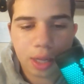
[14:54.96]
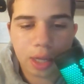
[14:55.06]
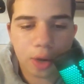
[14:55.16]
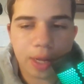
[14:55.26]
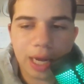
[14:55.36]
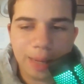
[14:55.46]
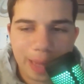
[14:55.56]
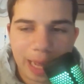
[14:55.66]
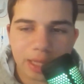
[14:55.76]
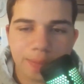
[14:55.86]
getting
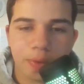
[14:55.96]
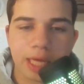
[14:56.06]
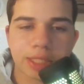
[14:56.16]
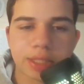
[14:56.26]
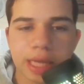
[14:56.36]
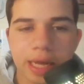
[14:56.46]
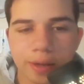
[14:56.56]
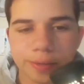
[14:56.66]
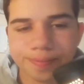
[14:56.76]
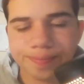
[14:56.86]
back to Blake Snell,